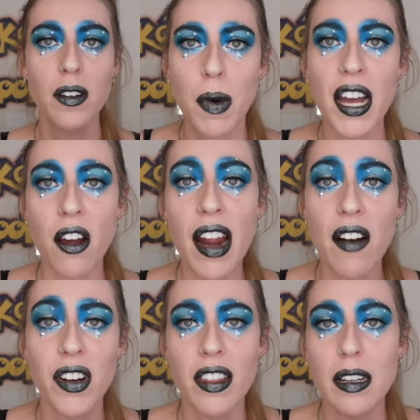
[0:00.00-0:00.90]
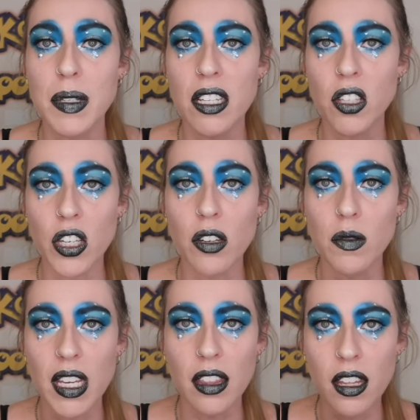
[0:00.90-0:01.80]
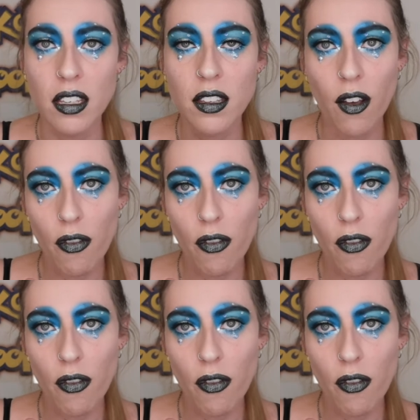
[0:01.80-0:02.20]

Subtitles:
But I don't have another lipstick to use in this